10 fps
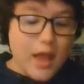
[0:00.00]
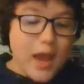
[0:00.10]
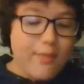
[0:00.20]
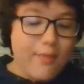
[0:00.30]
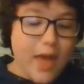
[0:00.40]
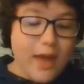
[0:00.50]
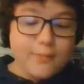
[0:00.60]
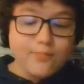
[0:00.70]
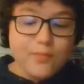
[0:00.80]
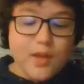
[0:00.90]
And
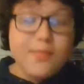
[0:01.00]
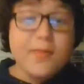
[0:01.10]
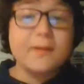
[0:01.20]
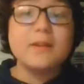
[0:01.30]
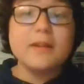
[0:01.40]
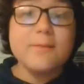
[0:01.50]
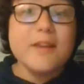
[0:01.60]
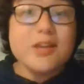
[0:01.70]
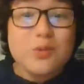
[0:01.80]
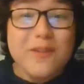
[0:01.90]
then the
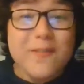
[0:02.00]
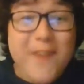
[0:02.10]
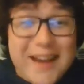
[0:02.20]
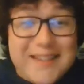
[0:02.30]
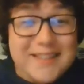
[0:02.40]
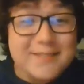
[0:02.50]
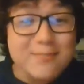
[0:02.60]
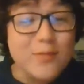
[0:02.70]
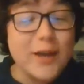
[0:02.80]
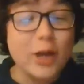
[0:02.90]
visual effects in this
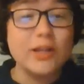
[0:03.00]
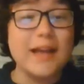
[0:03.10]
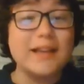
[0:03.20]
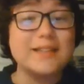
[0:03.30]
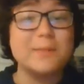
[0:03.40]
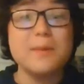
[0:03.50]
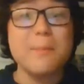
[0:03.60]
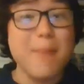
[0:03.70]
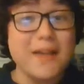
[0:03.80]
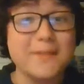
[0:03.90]
movie are like some of
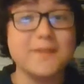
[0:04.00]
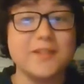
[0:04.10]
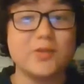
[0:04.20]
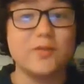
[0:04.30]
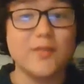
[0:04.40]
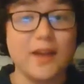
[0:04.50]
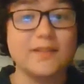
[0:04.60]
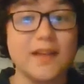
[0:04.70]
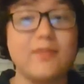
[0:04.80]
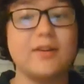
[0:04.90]
the best visual
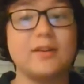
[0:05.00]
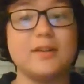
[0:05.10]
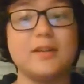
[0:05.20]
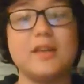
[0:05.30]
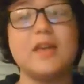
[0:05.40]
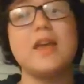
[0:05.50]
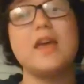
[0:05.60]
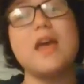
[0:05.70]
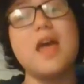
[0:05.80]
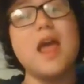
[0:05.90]
effects ever.
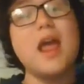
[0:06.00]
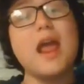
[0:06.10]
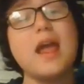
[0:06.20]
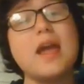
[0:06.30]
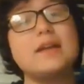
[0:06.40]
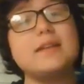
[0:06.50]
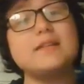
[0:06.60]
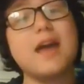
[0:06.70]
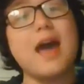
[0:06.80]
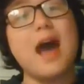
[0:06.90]
And
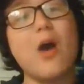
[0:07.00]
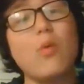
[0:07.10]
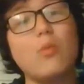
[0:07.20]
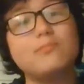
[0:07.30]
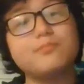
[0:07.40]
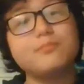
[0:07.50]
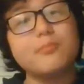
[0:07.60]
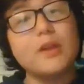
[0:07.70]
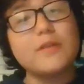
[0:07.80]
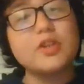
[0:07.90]
how
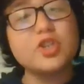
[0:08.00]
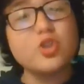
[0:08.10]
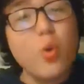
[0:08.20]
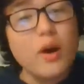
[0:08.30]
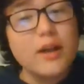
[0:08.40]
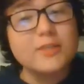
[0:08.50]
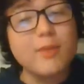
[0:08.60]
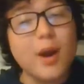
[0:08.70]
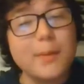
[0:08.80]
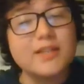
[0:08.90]
the story, it's
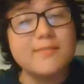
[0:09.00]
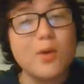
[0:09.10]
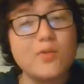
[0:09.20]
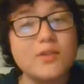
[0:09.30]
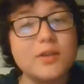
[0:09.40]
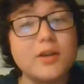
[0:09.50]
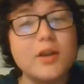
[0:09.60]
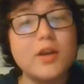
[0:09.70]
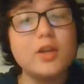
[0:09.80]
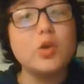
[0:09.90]
probably his most
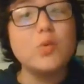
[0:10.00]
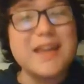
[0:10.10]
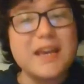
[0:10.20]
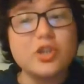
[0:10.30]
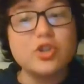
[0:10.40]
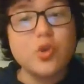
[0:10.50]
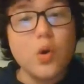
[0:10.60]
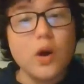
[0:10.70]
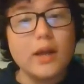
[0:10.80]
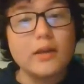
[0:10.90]
unique
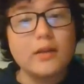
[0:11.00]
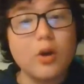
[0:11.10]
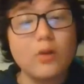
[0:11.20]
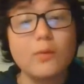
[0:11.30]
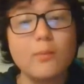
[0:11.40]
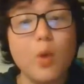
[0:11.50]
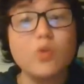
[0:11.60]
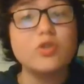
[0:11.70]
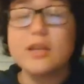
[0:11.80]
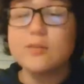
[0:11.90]
story, probably
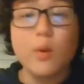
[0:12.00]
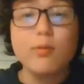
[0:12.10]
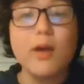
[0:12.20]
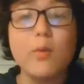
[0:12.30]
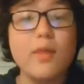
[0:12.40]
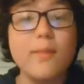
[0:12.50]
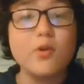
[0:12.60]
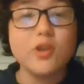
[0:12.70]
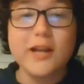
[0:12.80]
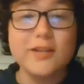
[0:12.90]
one of the
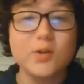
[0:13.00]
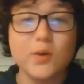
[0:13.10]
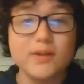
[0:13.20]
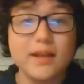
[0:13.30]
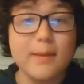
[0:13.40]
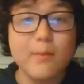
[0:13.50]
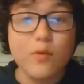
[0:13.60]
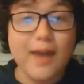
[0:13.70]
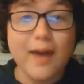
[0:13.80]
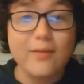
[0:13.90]
most unique stories in a
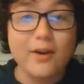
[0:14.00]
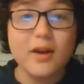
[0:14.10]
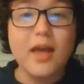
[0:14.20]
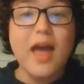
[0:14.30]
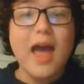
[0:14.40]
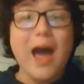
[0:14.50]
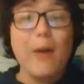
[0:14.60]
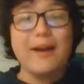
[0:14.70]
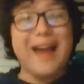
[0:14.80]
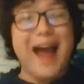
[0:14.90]
movie ever.
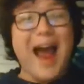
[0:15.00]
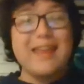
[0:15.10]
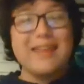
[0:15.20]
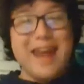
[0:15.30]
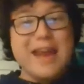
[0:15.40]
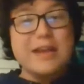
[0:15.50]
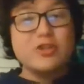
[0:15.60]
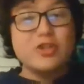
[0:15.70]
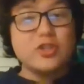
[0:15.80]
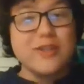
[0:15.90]
How a guy that
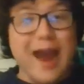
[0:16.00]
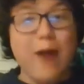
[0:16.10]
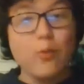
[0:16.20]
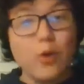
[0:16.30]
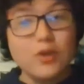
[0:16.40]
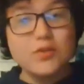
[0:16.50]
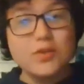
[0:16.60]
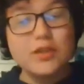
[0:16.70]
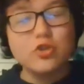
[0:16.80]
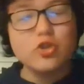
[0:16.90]
ages downwards,
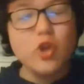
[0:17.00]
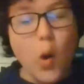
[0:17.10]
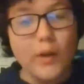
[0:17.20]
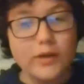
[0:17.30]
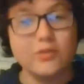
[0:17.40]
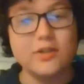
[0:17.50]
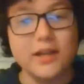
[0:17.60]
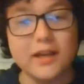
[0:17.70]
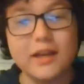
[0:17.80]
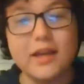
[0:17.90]
it's so interesting.